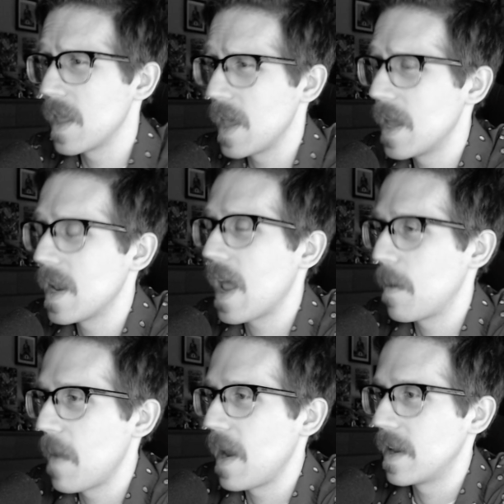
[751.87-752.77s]
it had
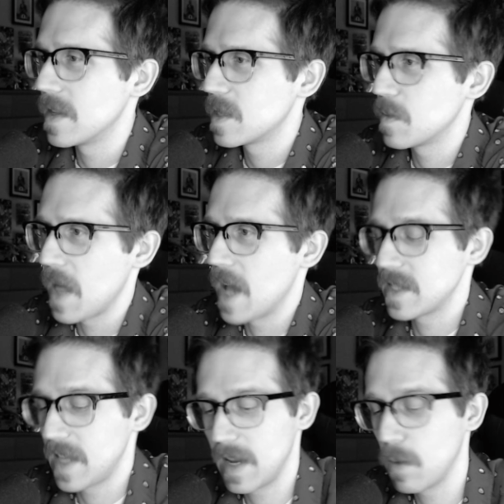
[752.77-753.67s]
made its splash,
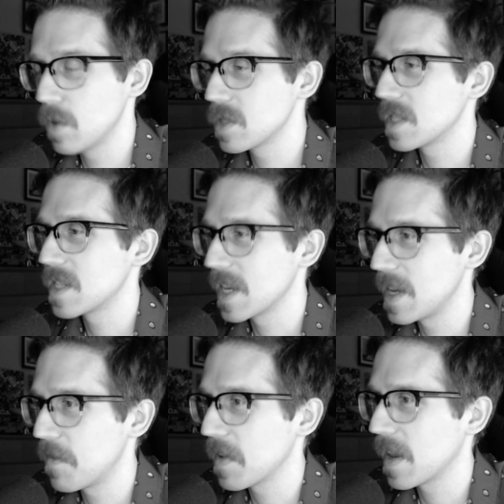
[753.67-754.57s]
that it was a
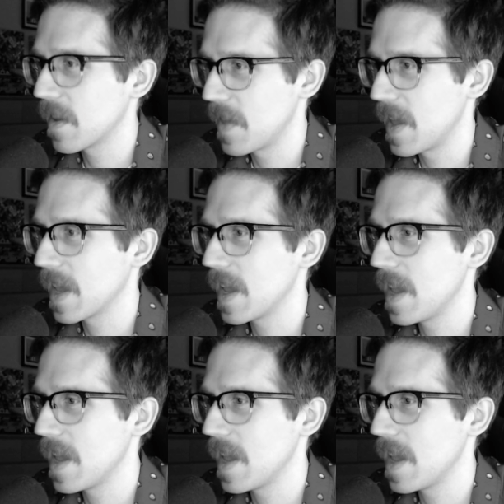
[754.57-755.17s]
significant thing